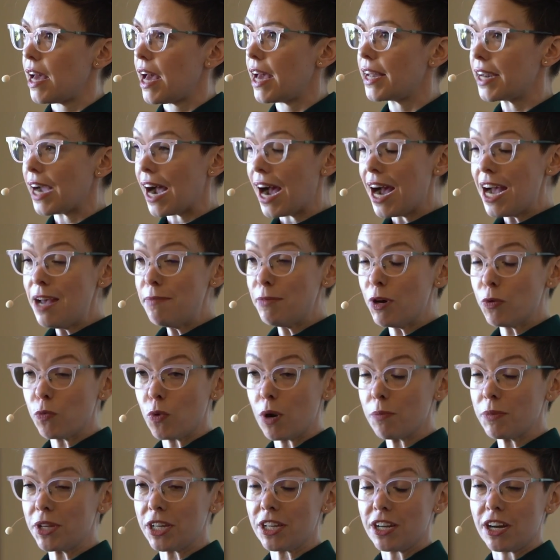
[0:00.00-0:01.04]
And I'm a
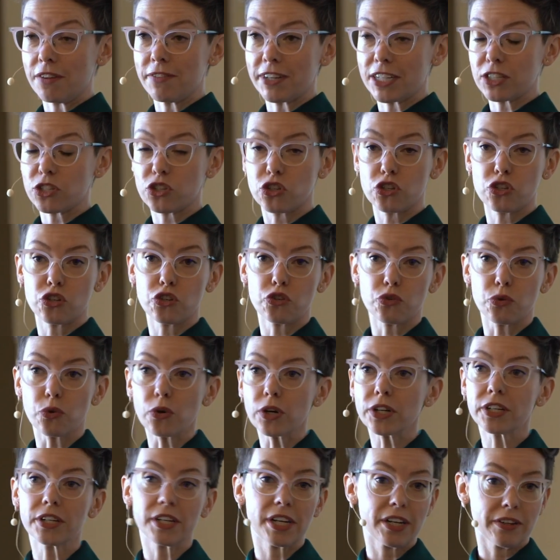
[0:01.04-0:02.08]
woman of
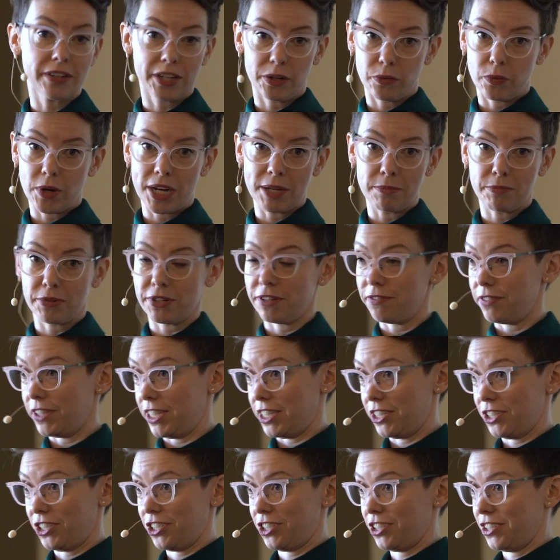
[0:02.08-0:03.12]
extraordinary white
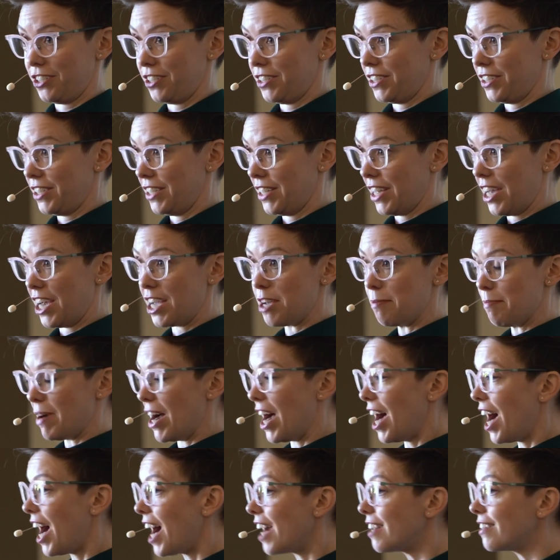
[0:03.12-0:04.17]
privilege. I am
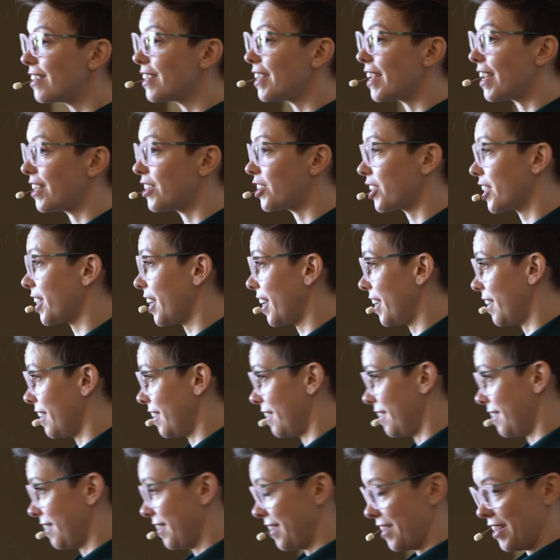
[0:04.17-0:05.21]
highly
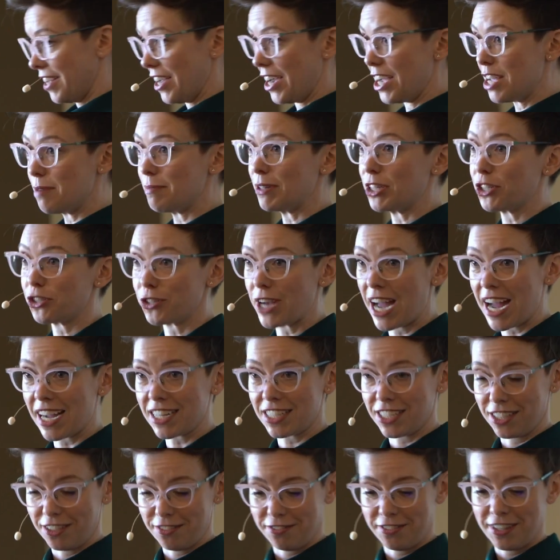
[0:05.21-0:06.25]
educated. I am
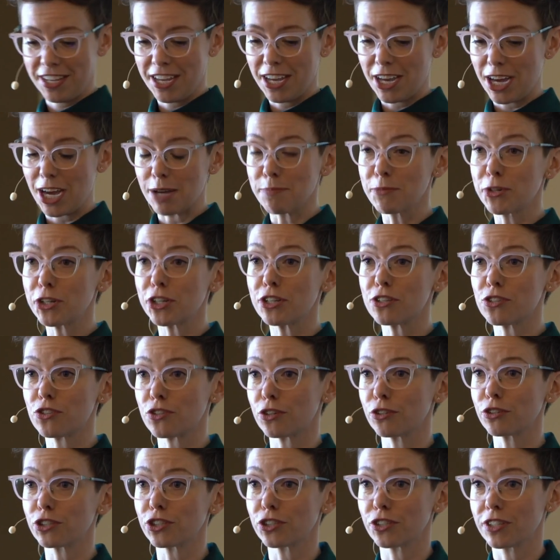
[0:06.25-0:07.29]
attractive. I'm good in
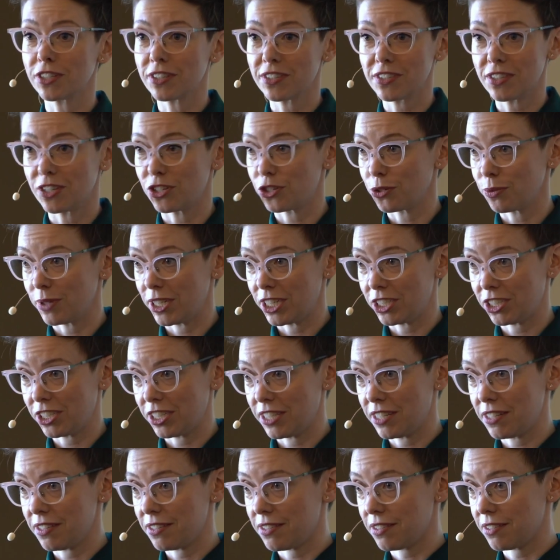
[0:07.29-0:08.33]
social
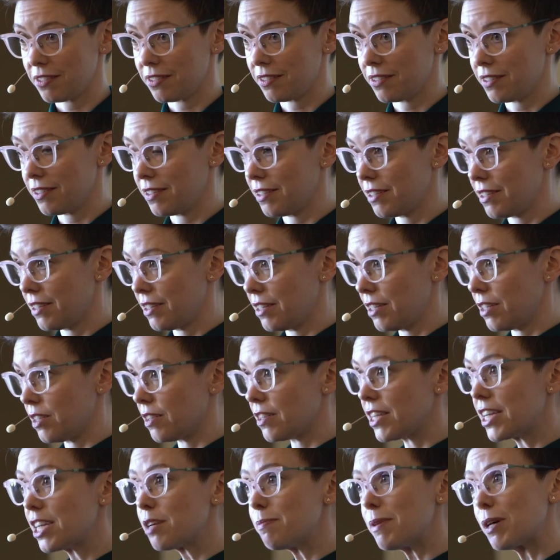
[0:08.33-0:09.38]
situations.
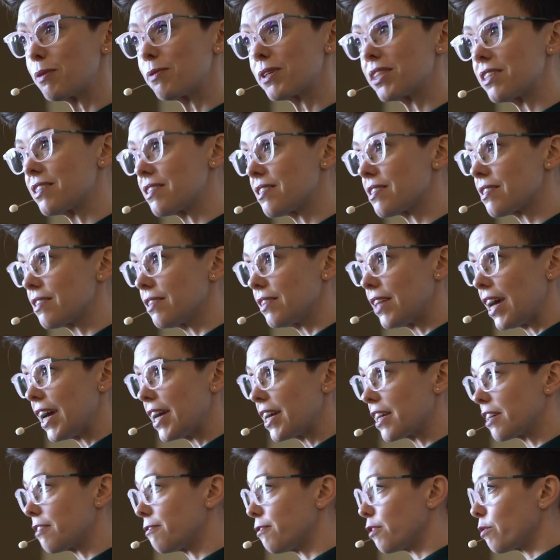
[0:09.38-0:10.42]
Think about what this is
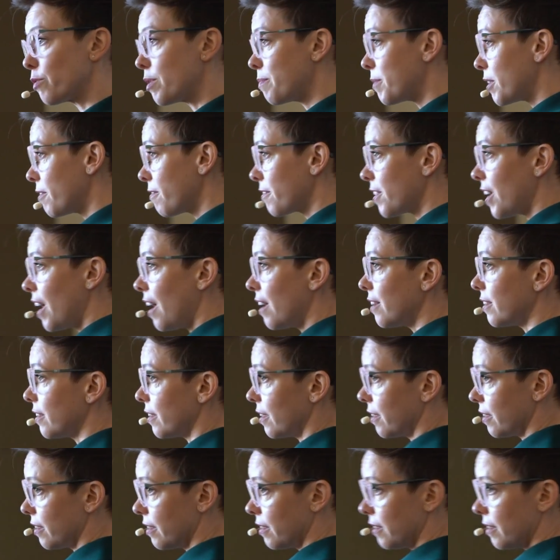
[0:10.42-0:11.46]
like for women of color,
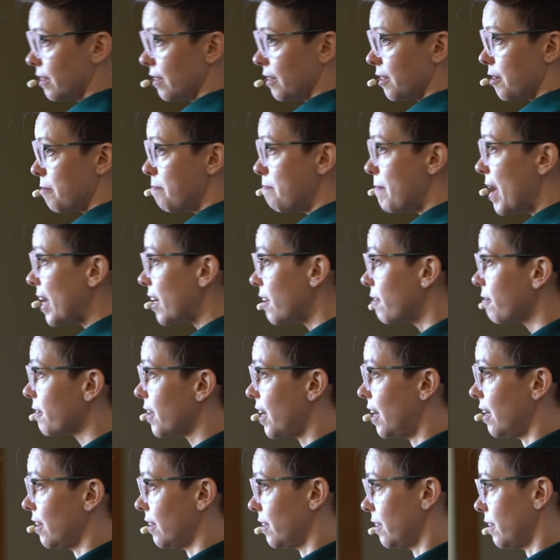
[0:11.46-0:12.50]
men of
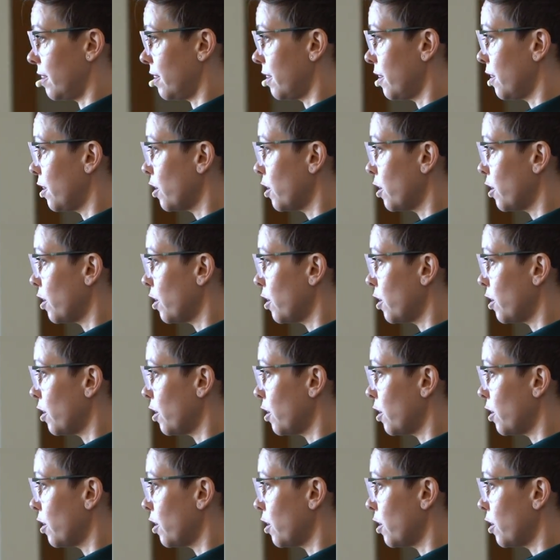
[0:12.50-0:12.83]
color,